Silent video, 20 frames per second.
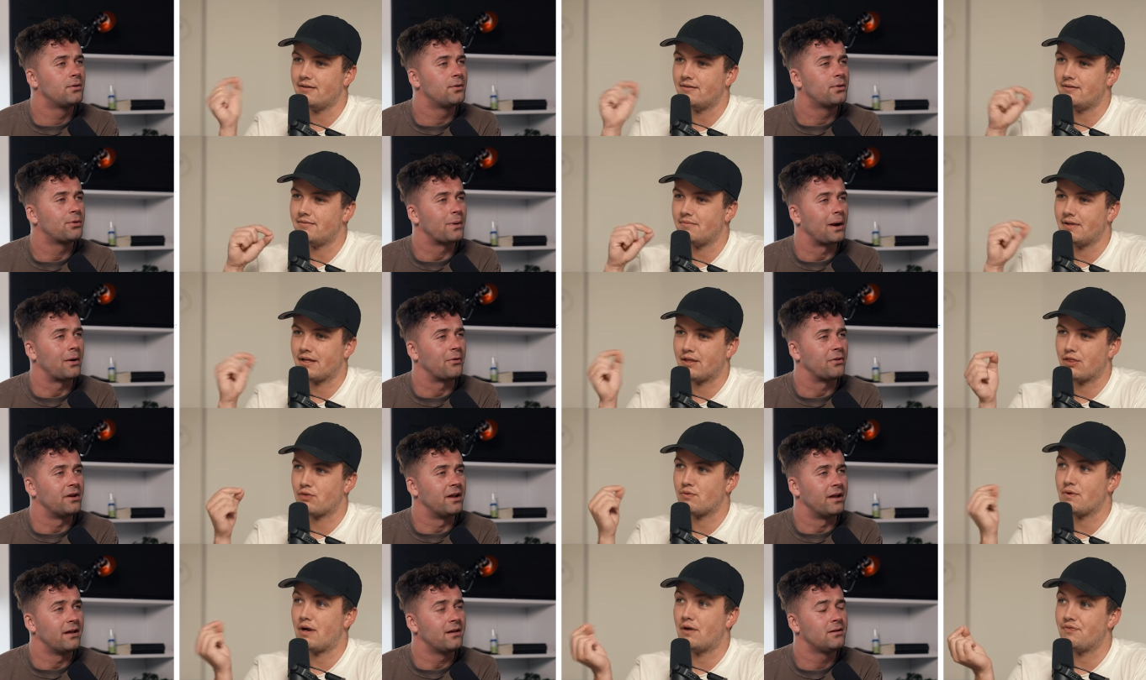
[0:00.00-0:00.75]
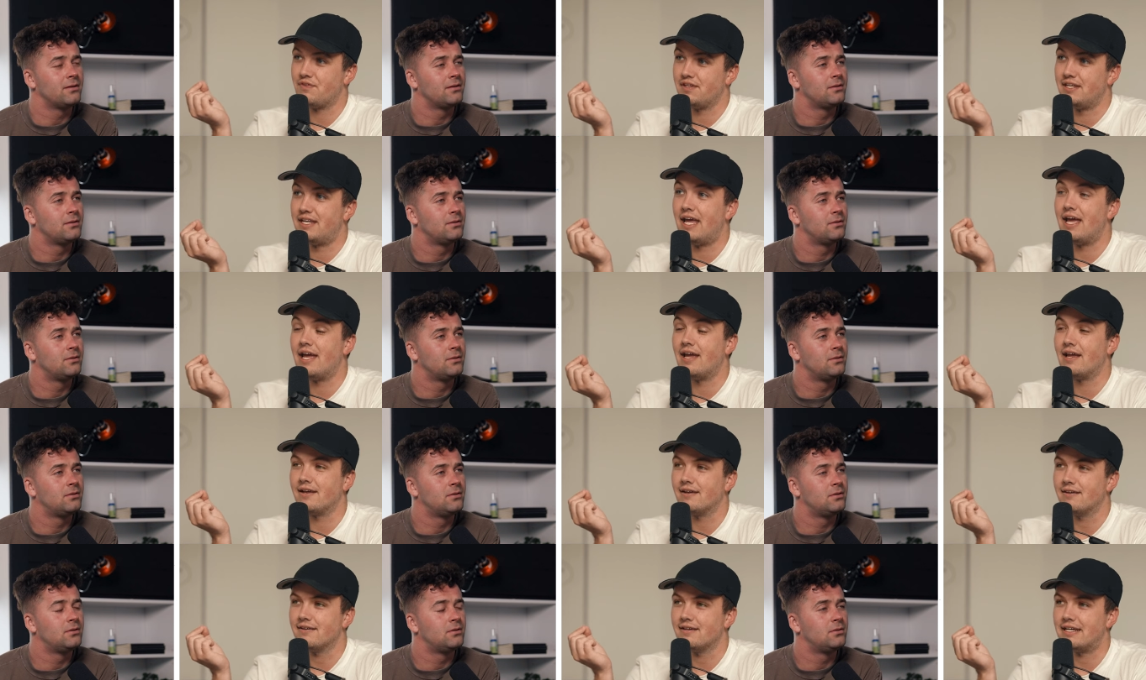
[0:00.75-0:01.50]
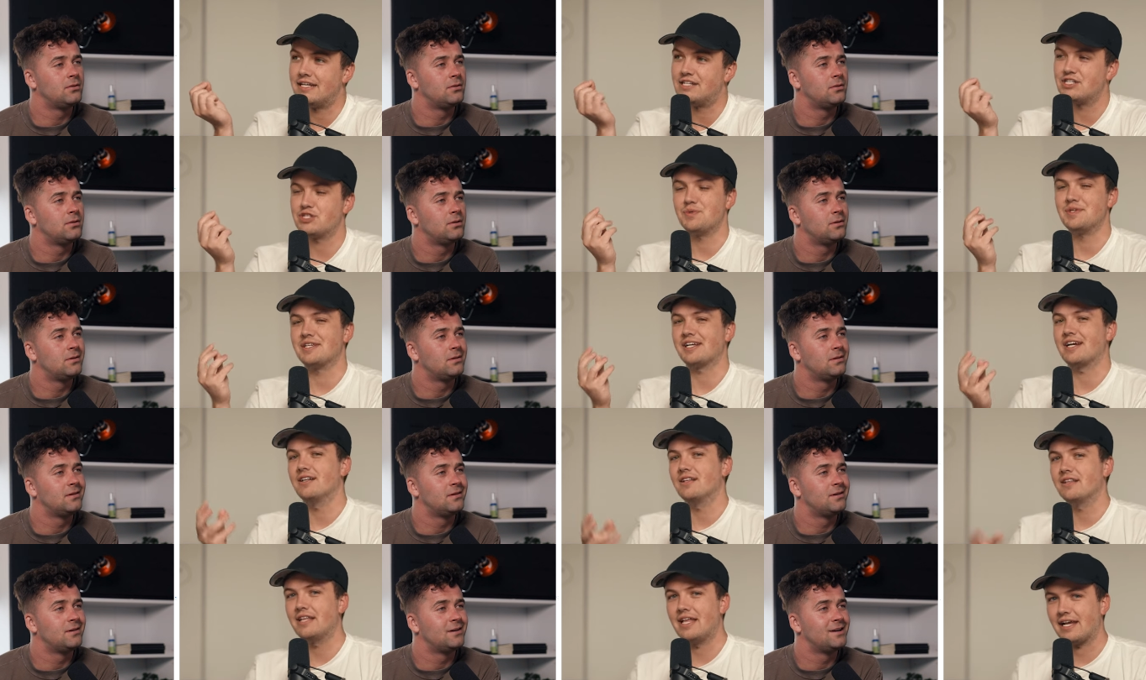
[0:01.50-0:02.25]
Speaker 1: throughout, like, the, throughout day. the day, and so he
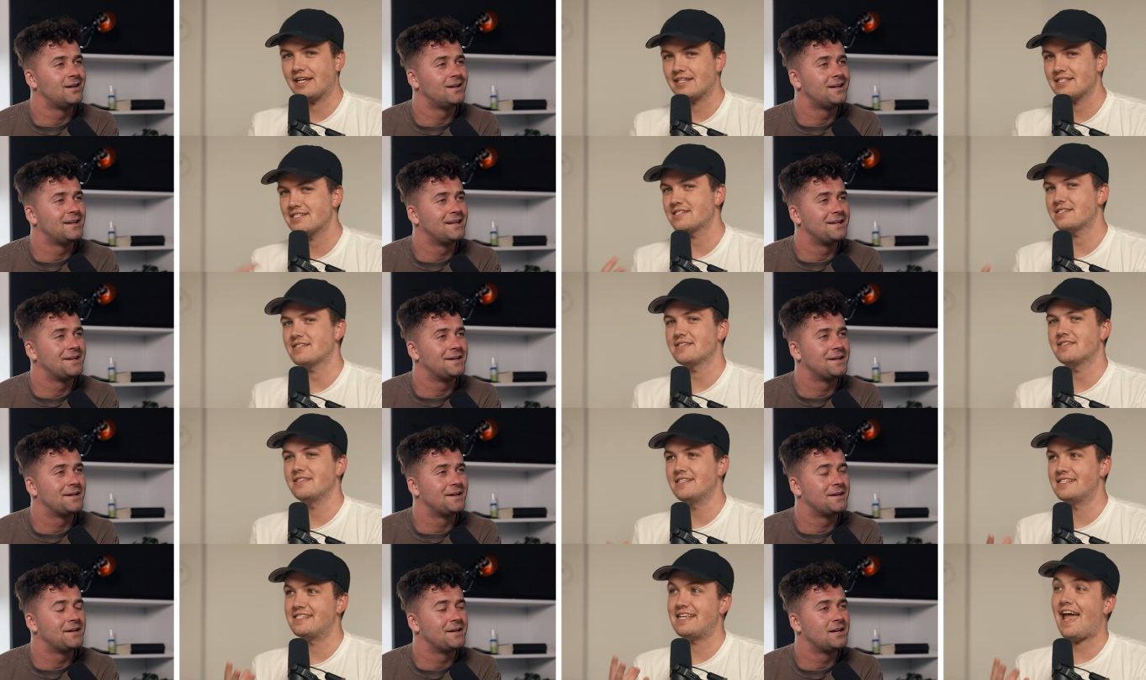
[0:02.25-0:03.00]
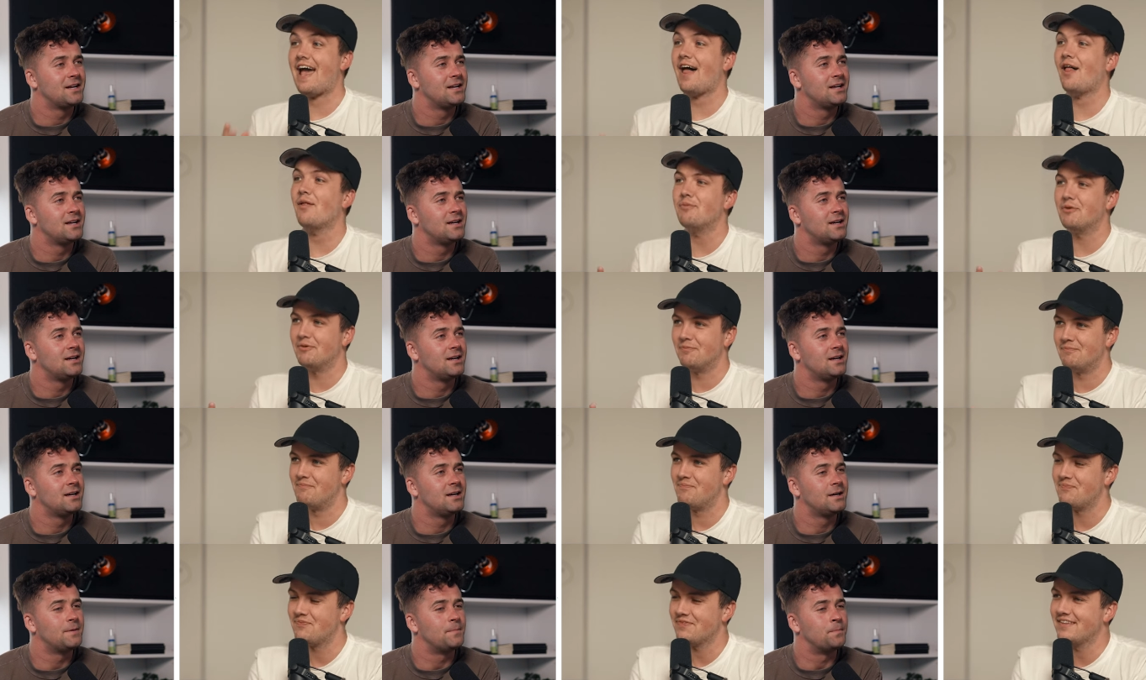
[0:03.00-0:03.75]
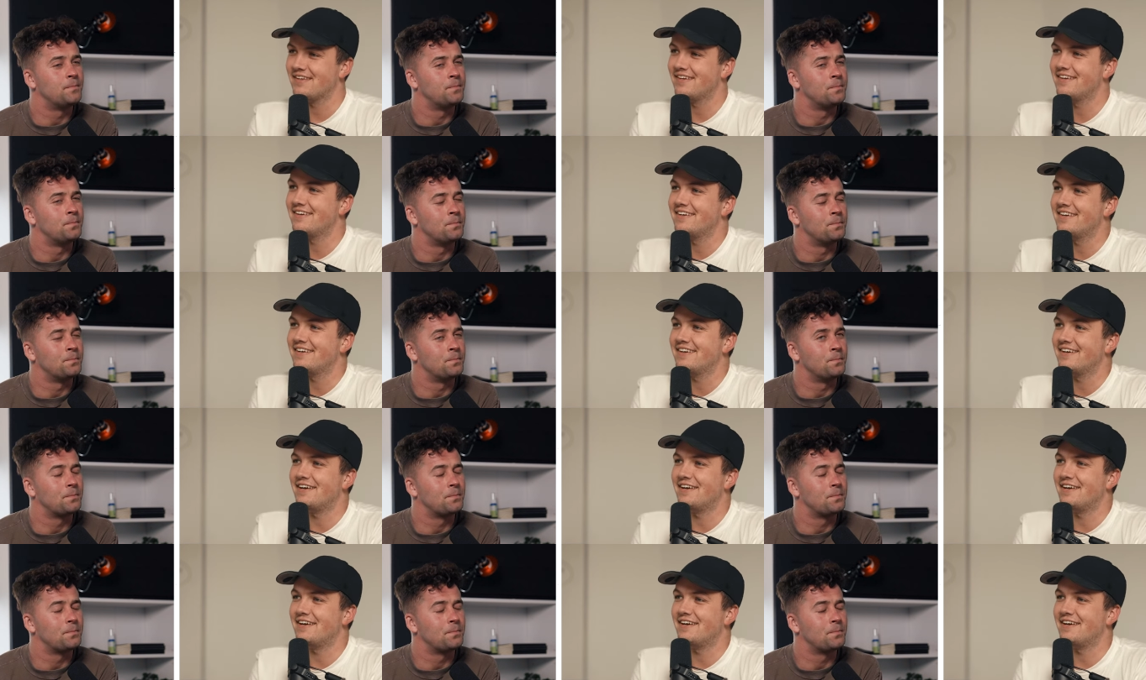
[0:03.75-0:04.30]
collects this album Hmm.